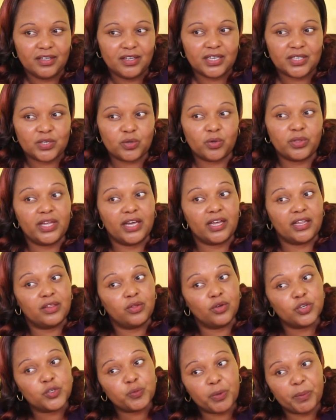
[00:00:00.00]
So there are
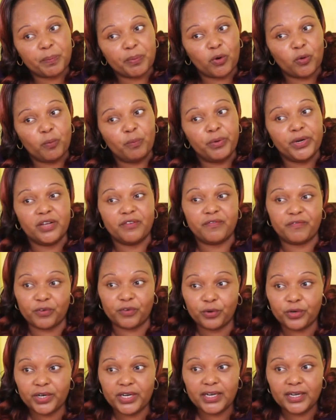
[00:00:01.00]
those people who bring
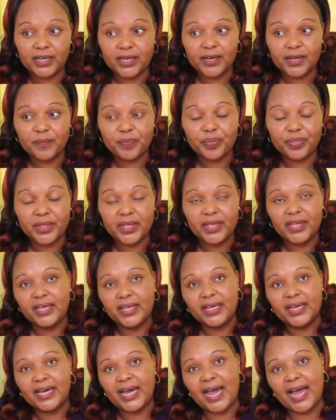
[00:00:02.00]
food.
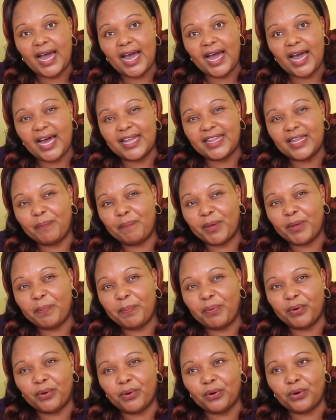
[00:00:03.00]
Other
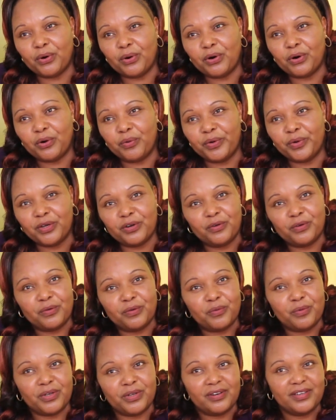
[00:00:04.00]
people
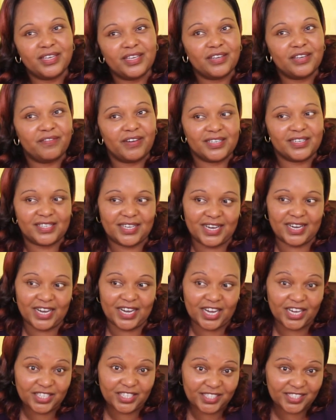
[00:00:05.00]
will give us
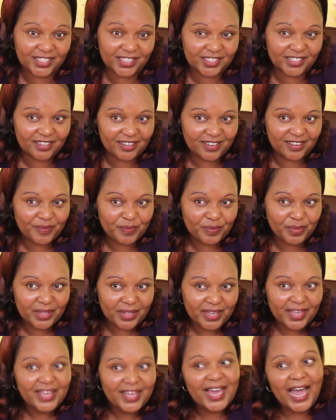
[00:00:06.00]
cash.
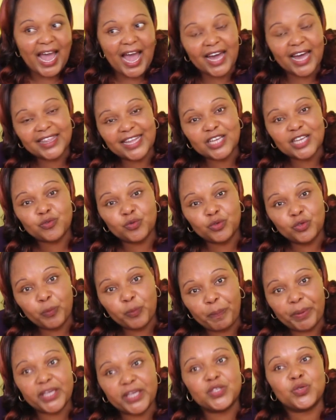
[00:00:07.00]
Others
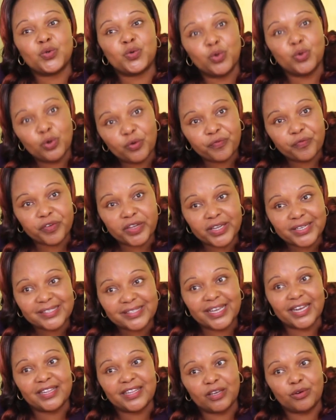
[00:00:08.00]
will pay school fees,
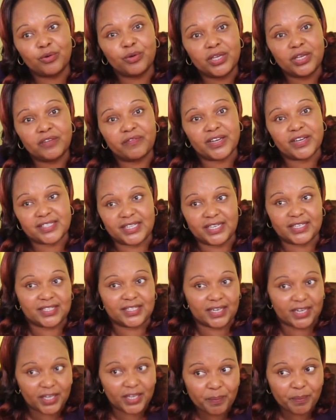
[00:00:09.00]
then they give us the
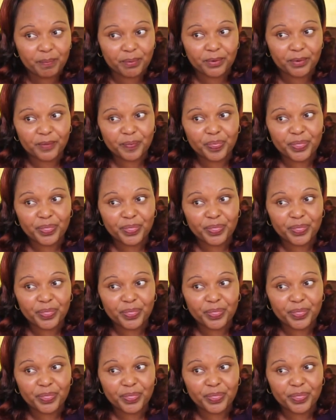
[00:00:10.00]
sleep.